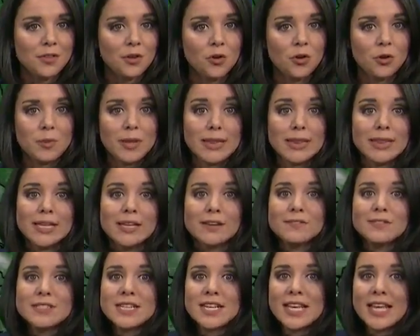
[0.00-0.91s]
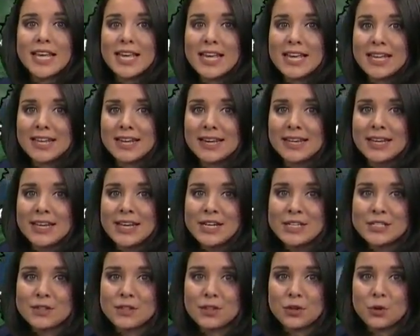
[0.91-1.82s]
they're going to be lifting in
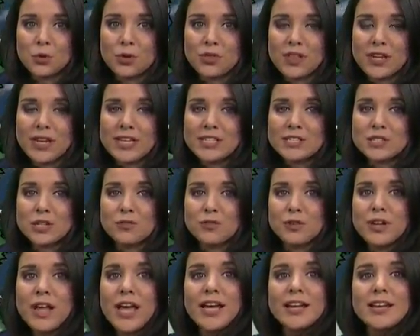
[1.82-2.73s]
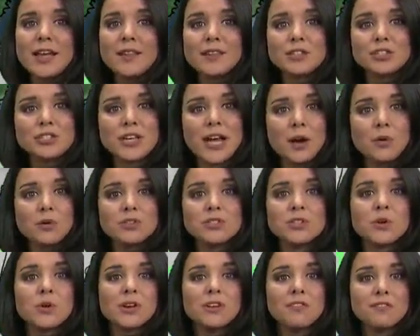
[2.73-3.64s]
to the north and east overnight. Now the
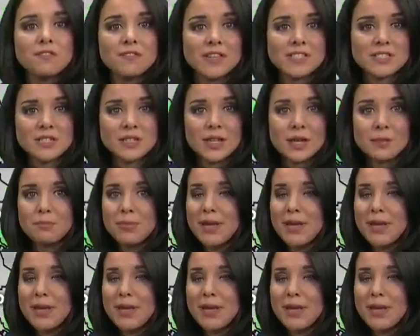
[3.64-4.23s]
showers are going to fizzle a